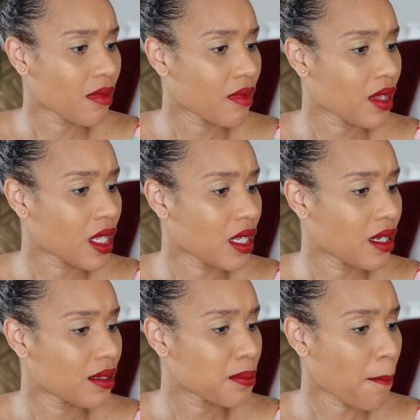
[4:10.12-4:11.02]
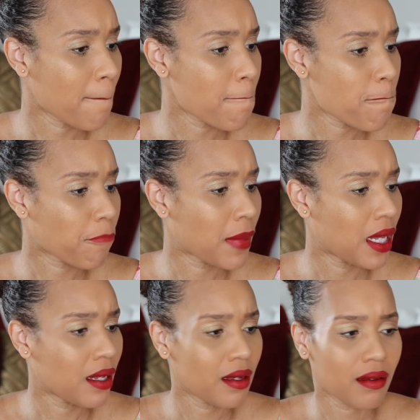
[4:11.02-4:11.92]

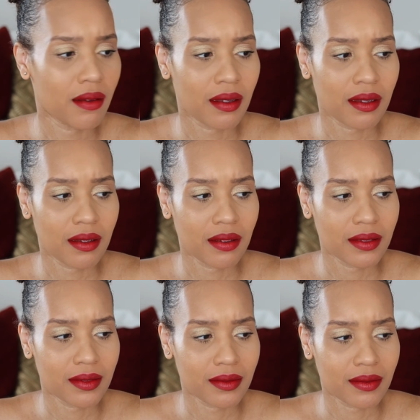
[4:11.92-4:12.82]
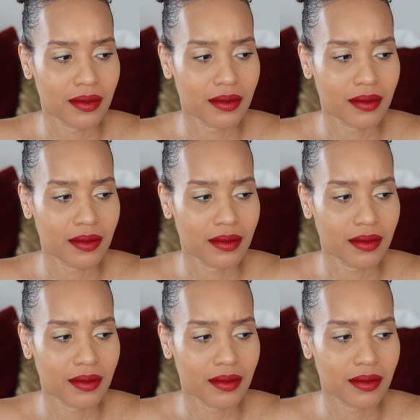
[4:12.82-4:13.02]
(silence)